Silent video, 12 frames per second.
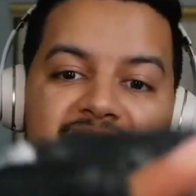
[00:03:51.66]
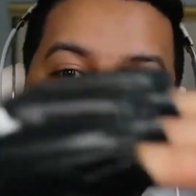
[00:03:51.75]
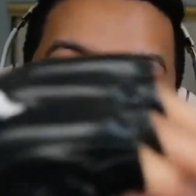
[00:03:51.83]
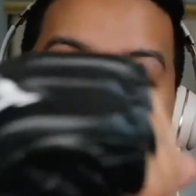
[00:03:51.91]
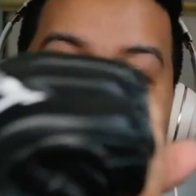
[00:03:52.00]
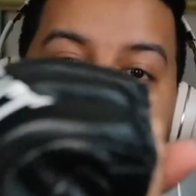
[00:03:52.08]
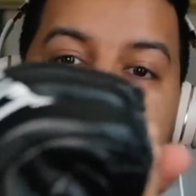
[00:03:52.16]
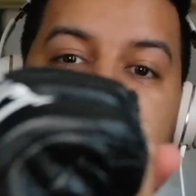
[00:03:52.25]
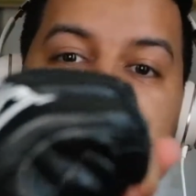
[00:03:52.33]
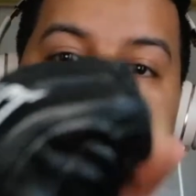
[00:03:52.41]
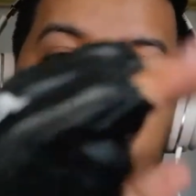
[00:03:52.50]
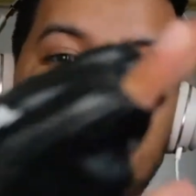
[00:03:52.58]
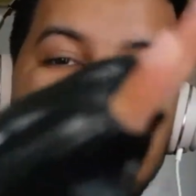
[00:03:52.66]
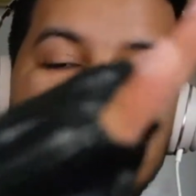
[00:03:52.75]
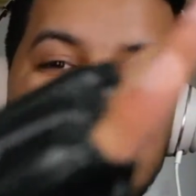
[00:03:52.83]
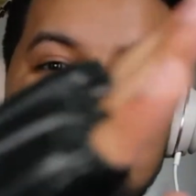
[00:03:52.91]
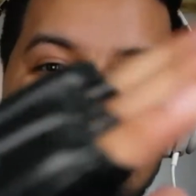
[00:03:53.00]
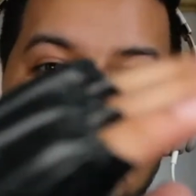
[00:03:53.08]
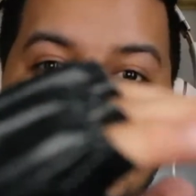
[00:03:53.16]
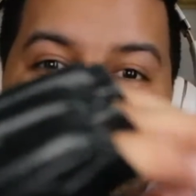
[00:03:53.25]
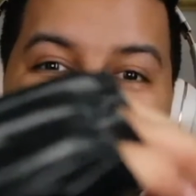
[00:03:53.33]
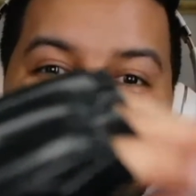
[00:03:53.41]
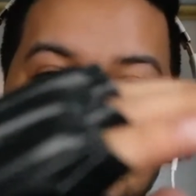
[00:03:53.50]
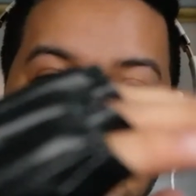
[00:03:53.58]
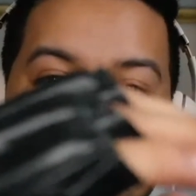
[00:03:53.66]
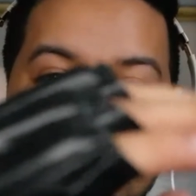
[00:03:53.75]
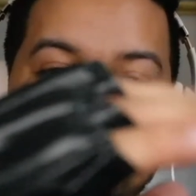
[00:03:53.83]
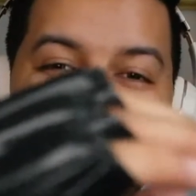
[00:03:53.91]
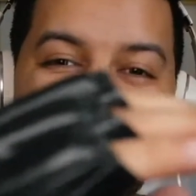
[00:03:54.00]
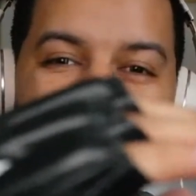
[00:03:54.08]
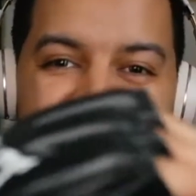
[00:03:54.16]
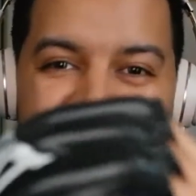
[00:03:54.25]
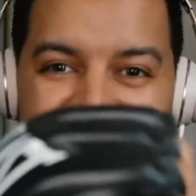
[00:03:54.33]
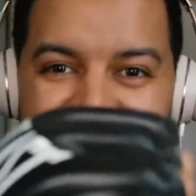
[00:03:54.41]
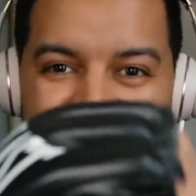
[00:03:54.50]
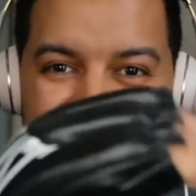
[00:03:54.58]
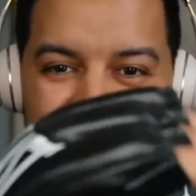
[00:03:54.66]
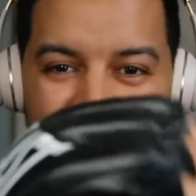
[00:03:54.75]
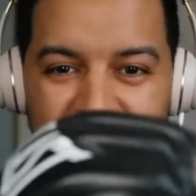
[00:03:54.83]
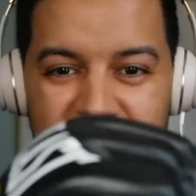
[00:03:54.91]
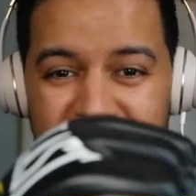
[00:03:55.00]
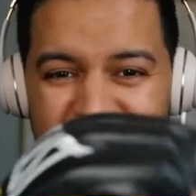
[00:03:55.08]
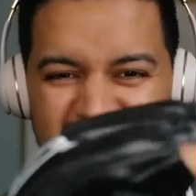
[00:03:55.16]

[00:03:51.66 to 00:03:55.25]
Not gonna lie, it's kind of a tight fit. It's hard.